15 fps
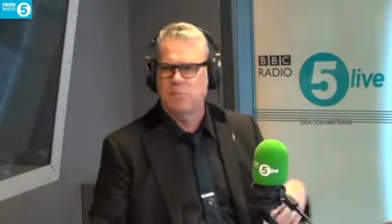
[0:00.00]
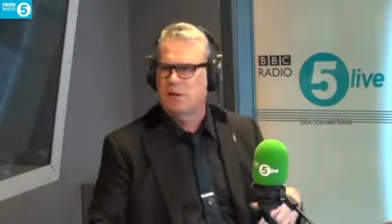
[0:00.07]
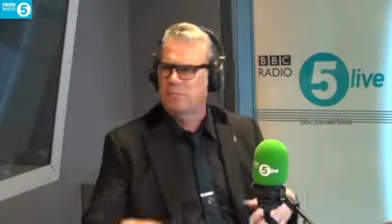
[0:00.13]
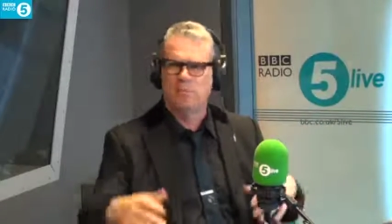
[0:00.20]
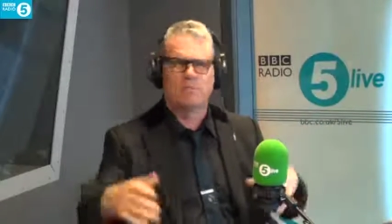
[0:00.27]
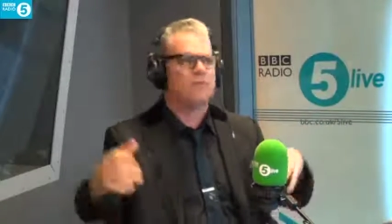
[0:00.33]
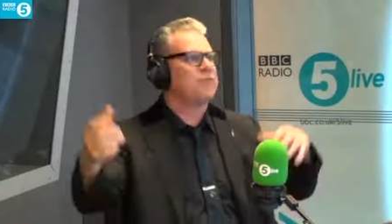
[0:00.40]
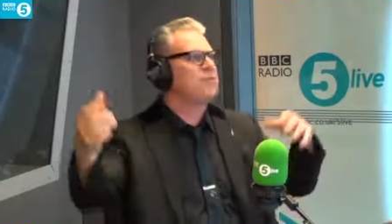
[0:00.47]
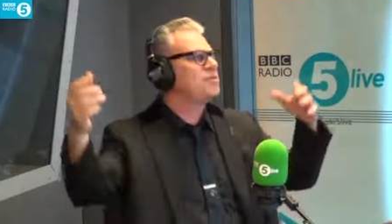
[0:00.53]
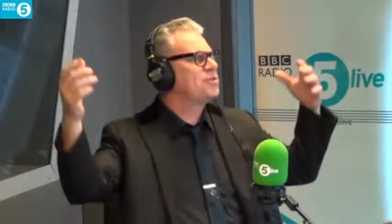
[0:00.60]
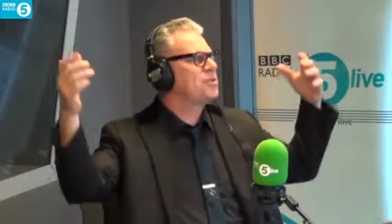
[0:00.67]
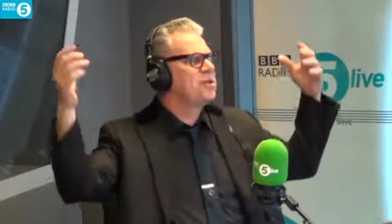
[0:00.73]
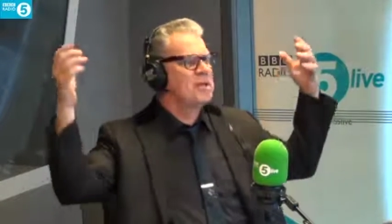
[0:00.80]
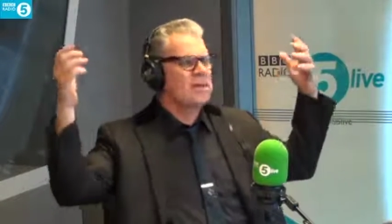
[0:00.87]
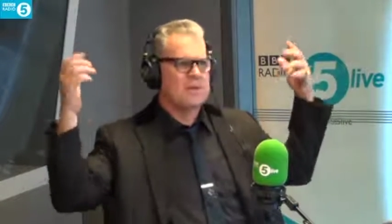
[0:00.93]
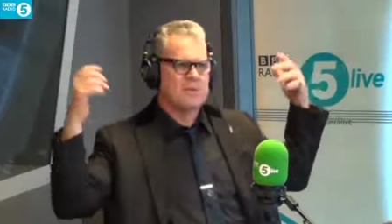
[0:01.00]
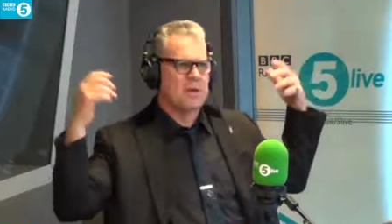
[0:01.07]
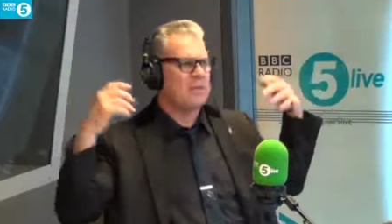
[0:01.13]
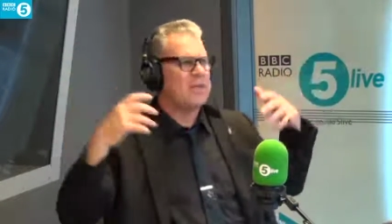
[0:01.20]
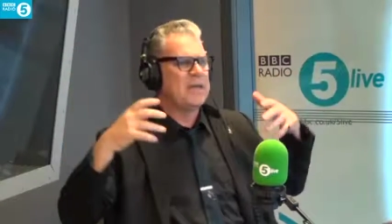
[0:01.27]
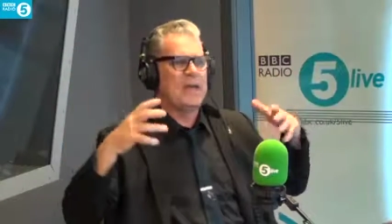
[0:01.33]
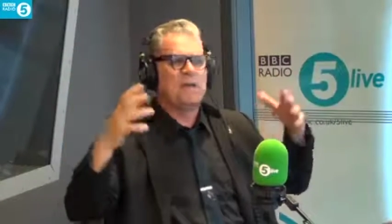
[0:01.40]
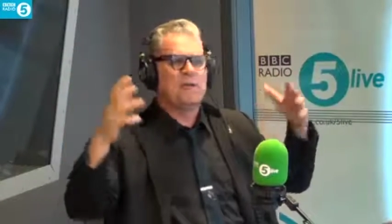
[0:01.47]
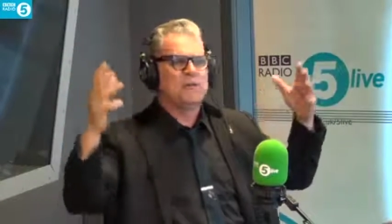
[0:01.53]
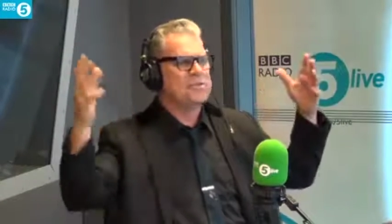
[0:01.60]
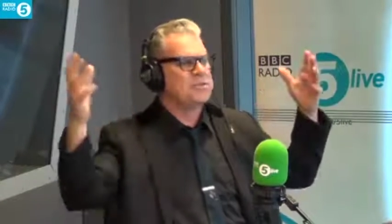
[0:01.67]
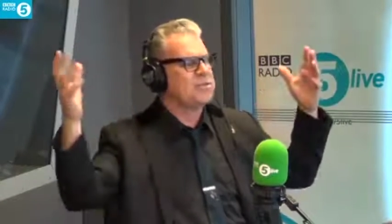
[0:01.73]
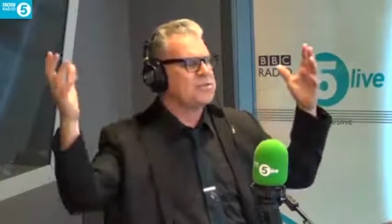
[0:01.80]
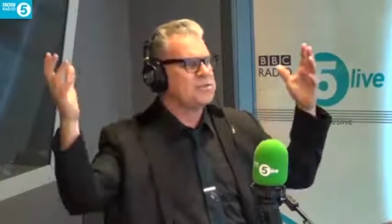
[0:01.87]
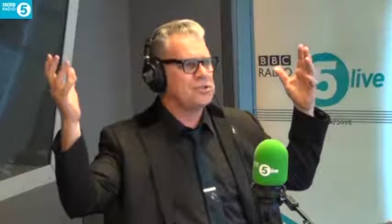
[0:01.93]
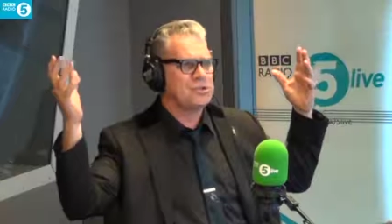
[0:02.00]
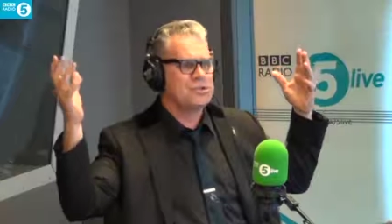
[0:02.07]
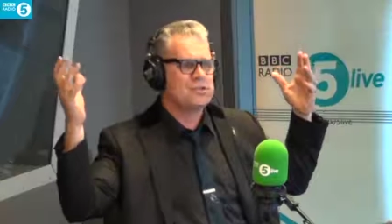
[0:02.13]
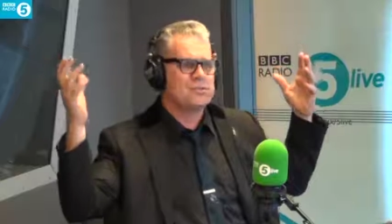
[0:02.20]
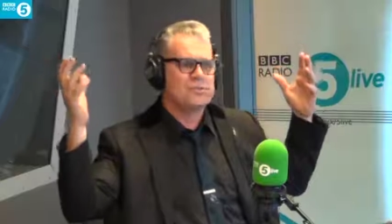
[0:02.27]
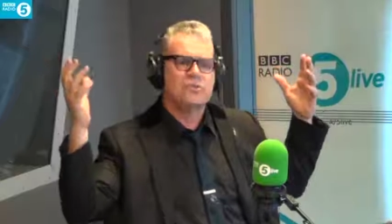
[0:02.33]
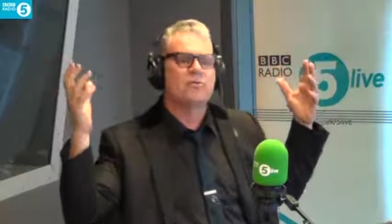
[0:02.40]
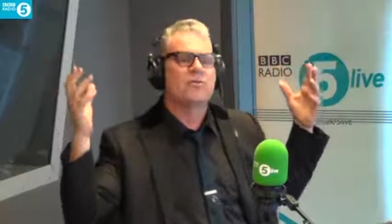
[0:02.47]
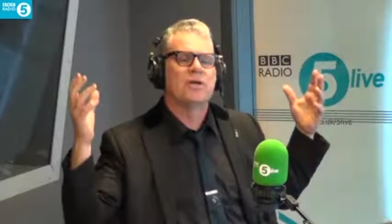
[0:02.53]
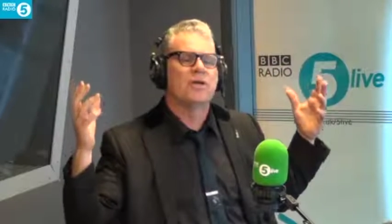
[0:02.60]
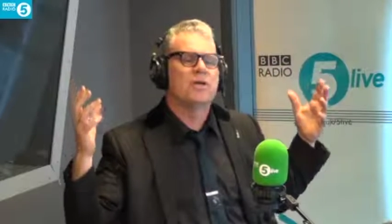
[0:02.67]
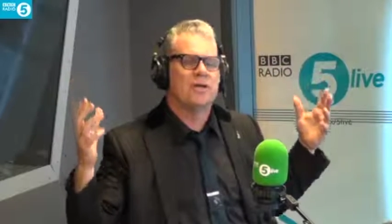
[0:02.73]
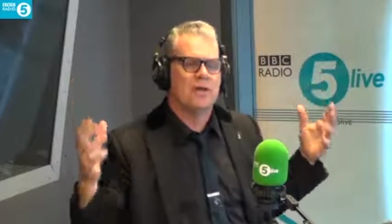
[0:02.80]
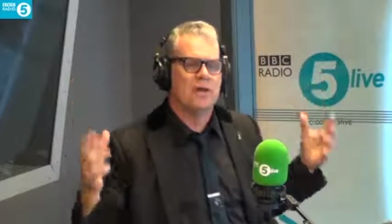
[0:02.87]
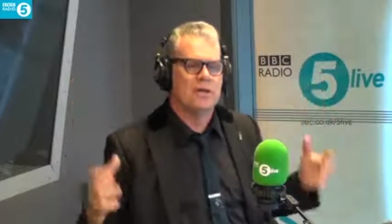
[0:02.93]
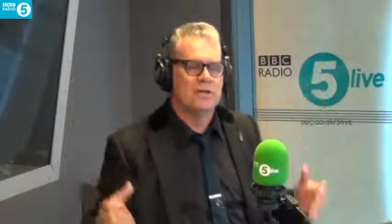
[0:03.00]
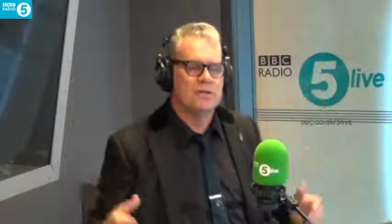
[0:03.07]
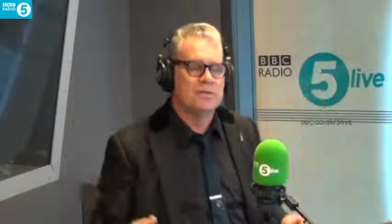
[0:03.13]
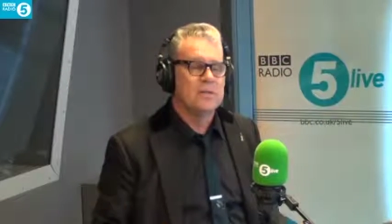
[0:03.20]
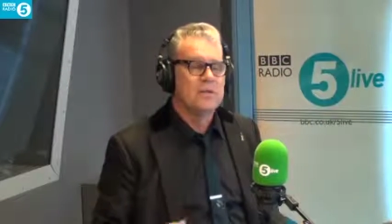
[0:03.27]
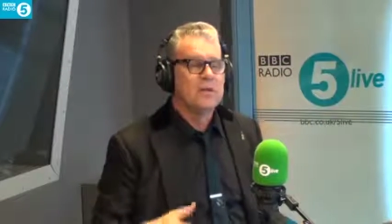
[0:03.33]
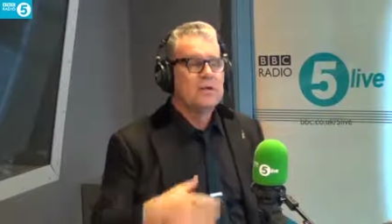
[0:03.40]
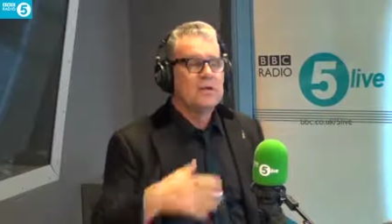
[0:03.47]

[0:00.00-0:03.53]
Maybe it refers to something else that's just stalking the island.